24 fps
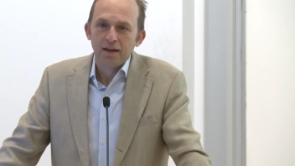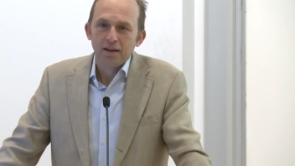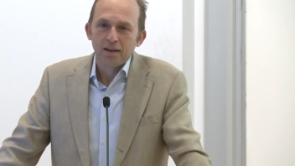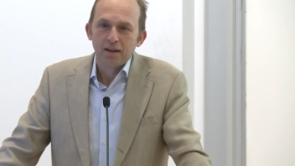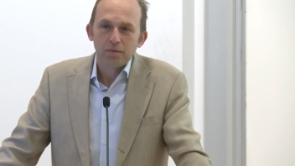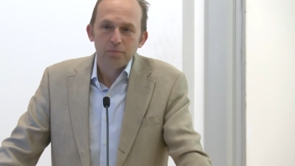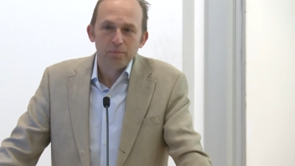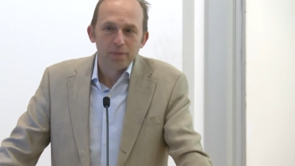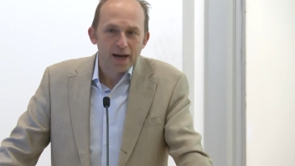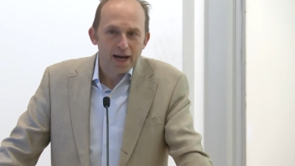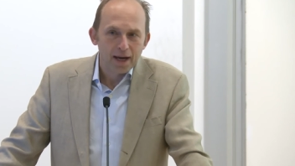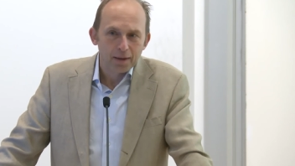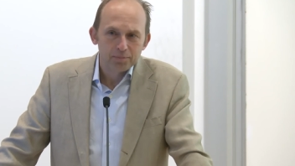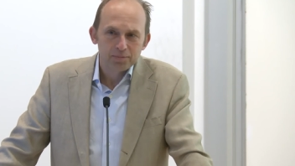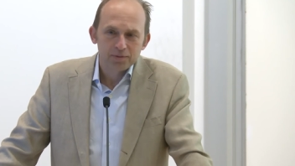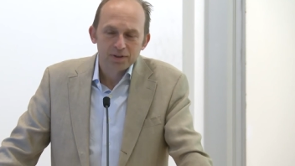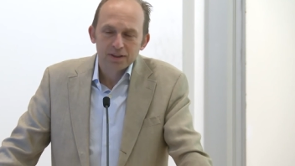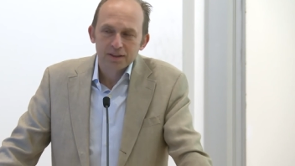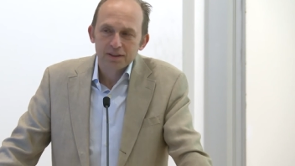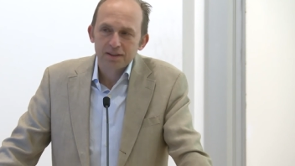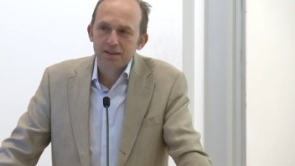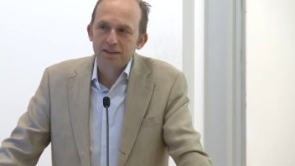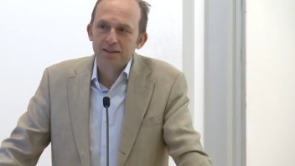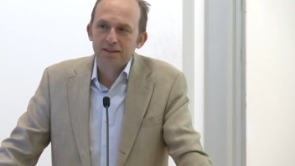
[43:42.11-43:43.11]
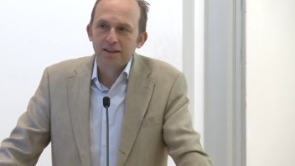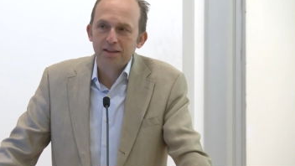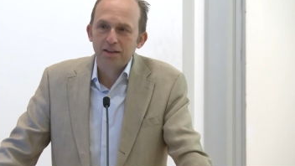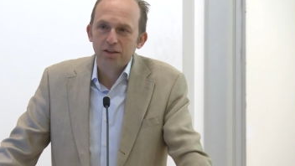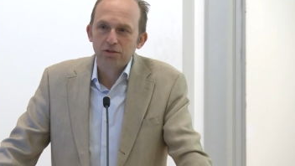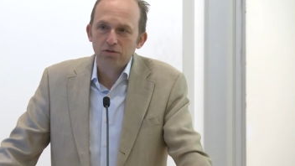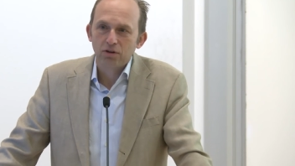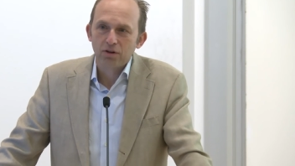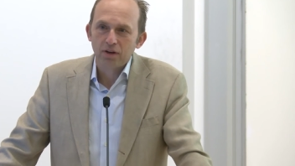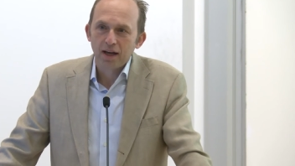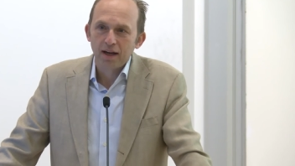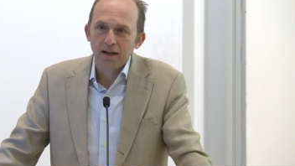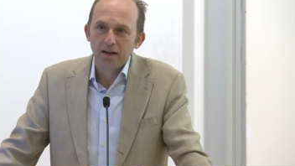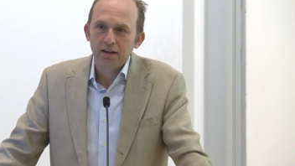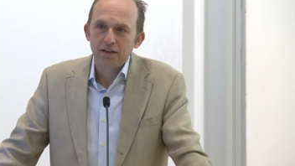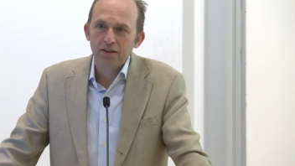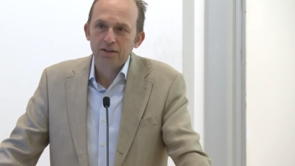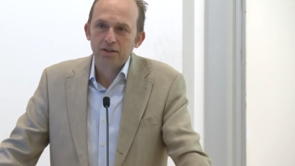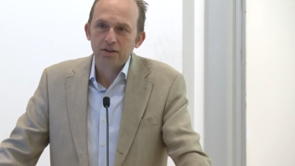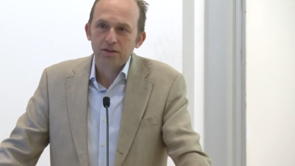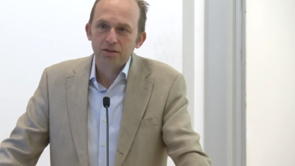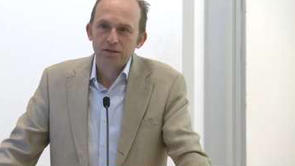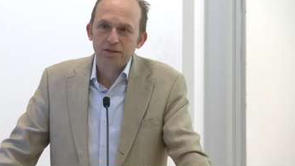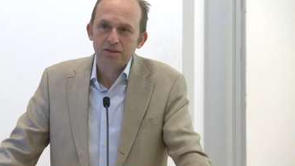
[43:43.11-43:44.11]
the Baptists and the Rhode
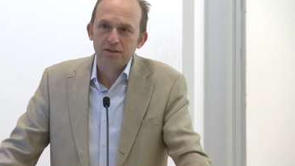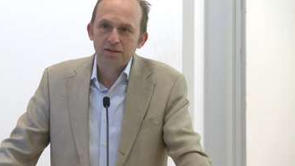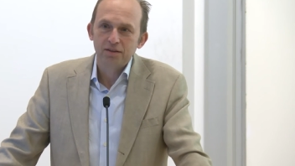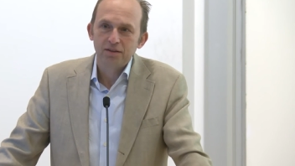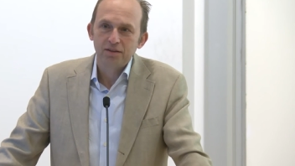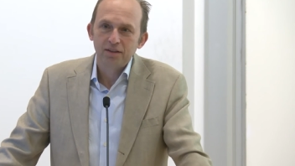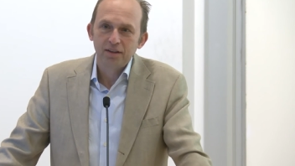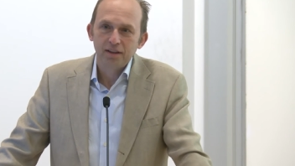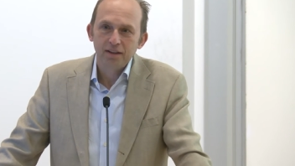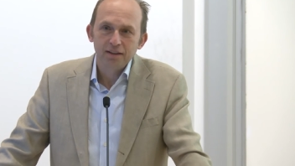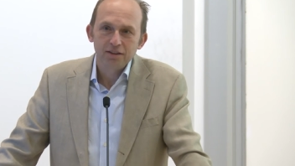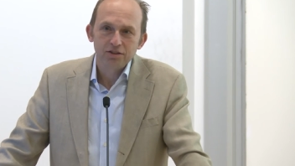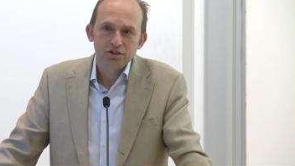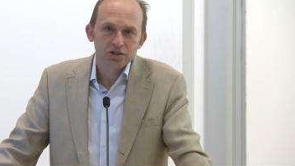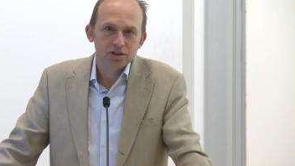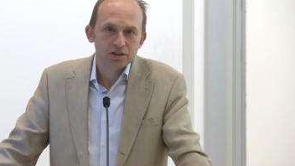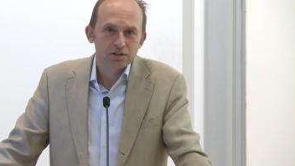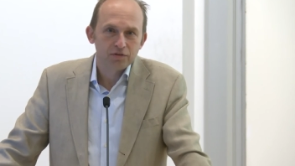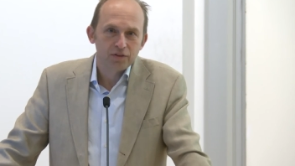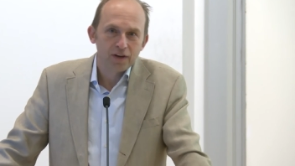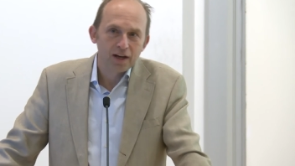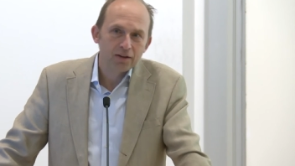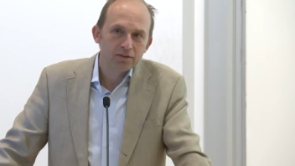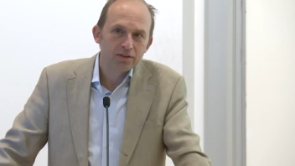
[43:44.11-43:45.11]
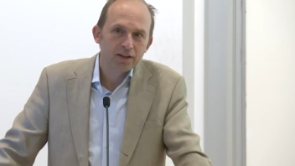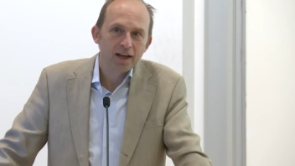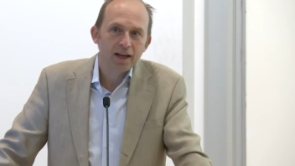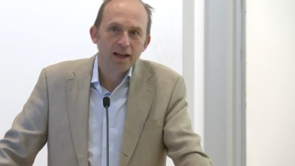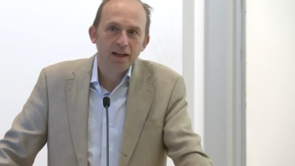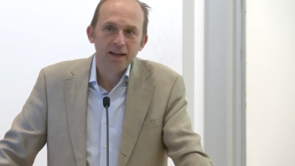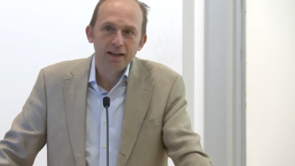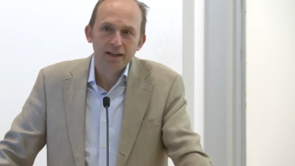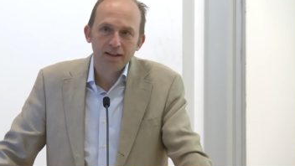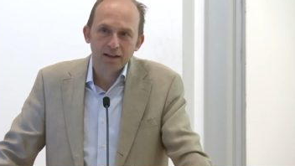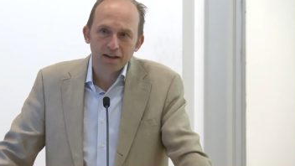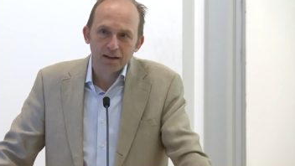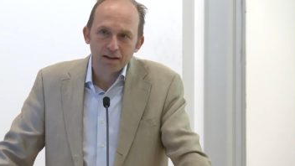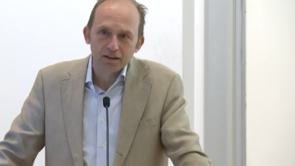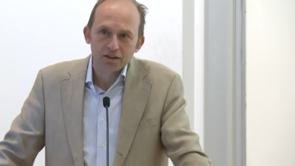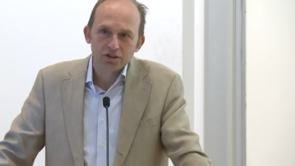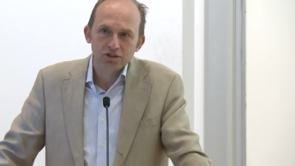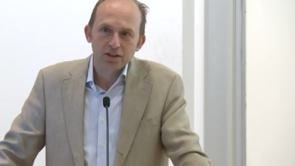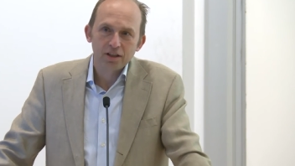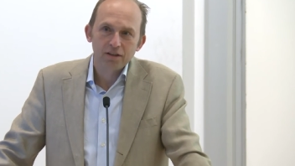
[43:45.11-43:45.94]
Islanders didn't just found any college,